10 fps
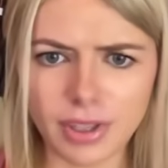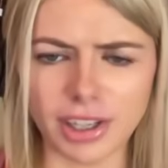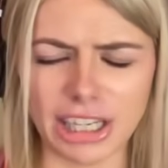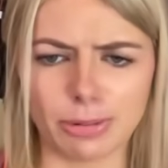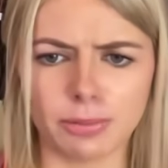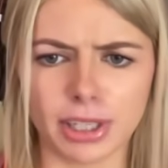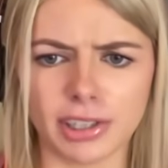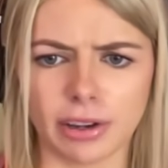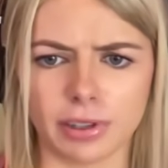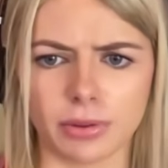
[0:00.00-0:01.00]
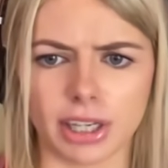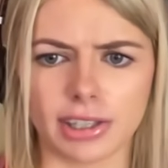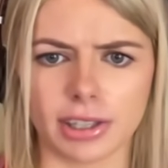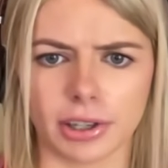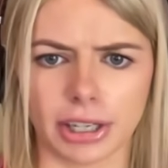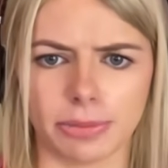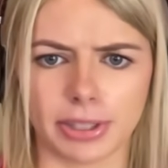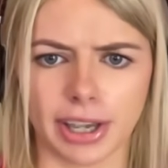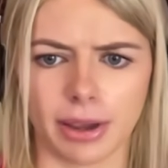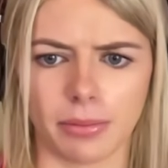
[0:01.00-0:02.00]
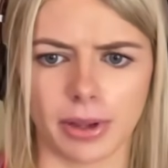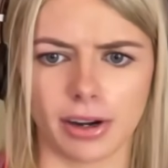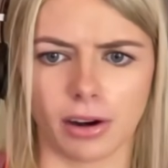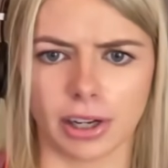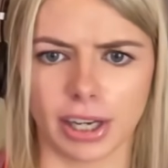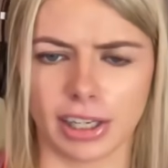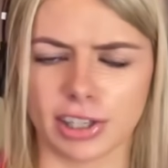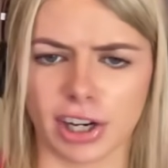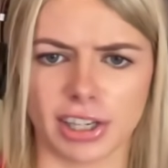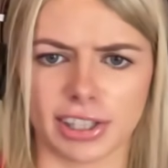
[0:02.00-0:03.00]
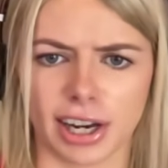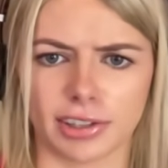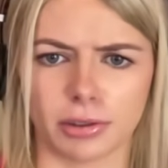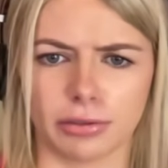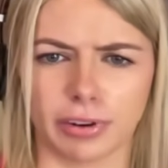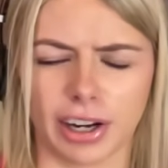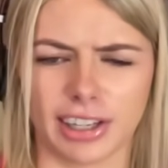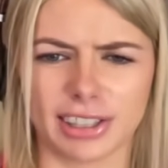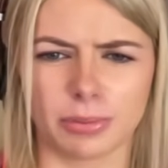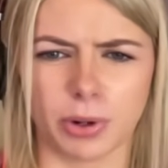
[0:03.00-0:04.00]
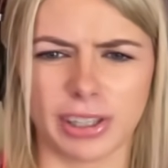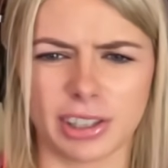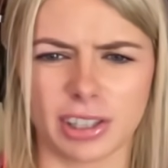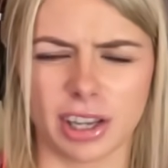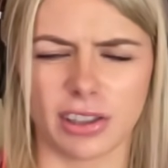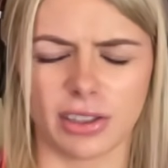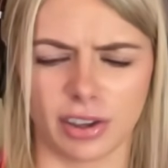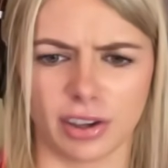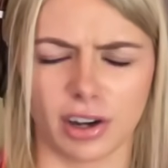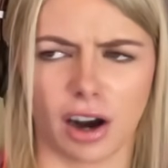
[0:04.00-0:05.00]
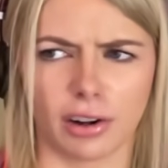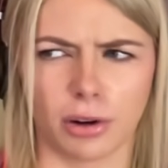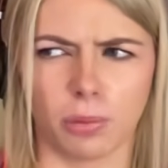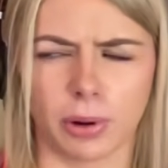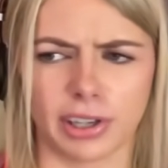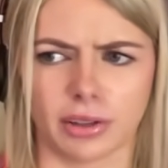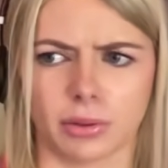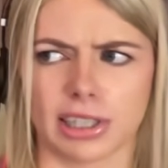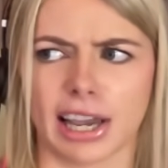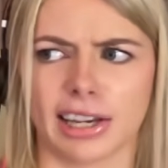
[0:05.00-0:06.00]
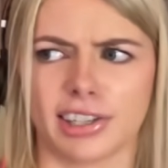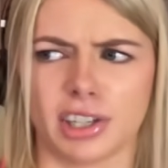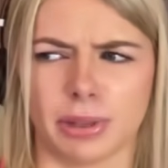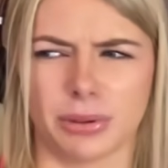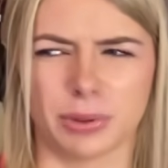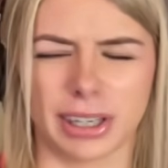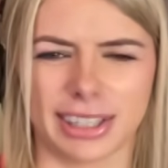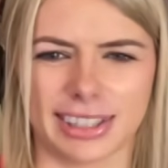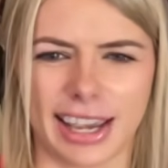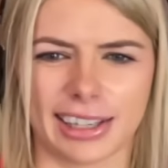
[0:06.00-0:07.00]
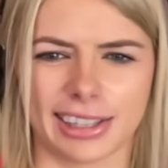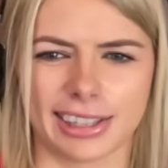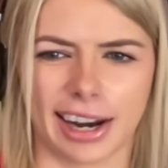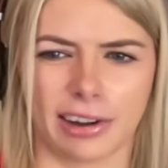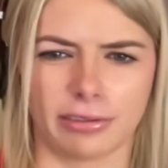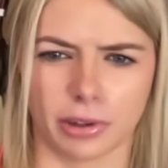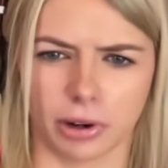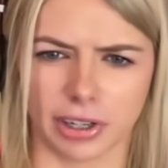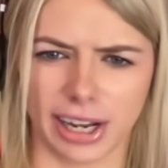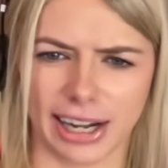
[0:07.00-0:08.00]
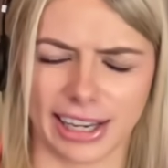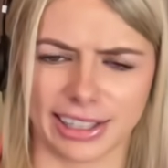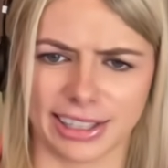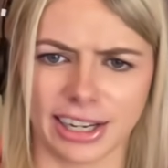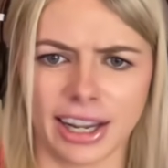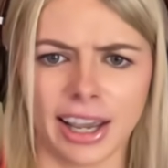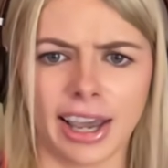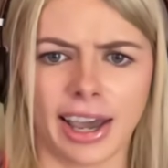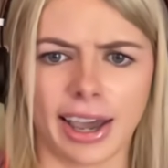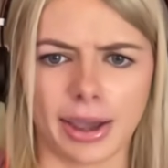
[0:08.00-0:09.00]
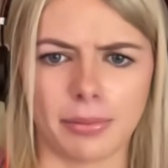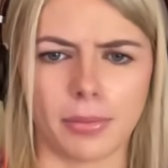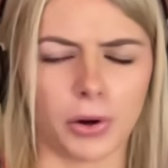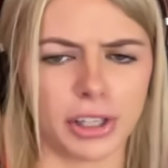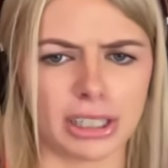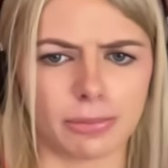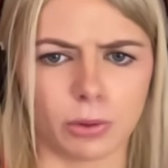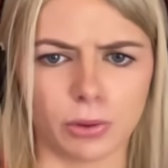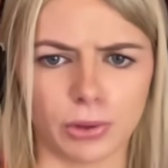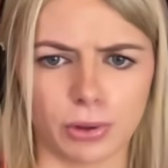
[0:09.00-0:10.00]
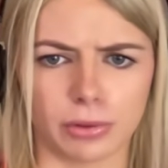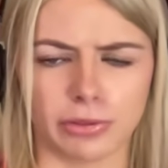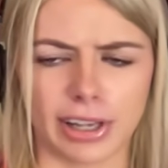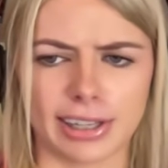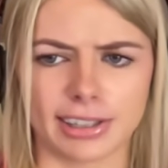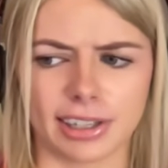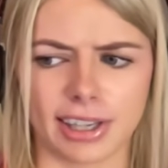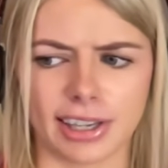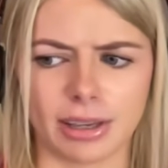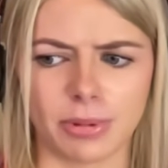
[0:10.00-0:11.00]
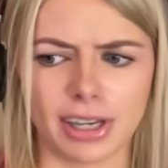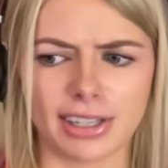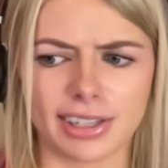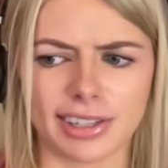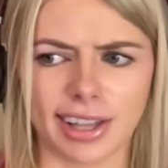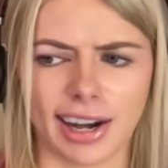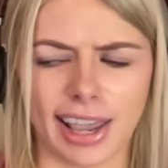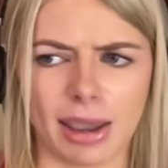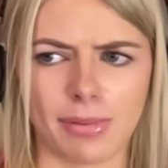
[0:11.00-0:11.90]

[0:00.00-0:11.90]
He's bumped into a few decent types in his chase start so far. He disappointed in the Coral Cup, I think it was last year, but that was only his 2nd start for Gordon Elliott. Unexposed over fences, I think he beat that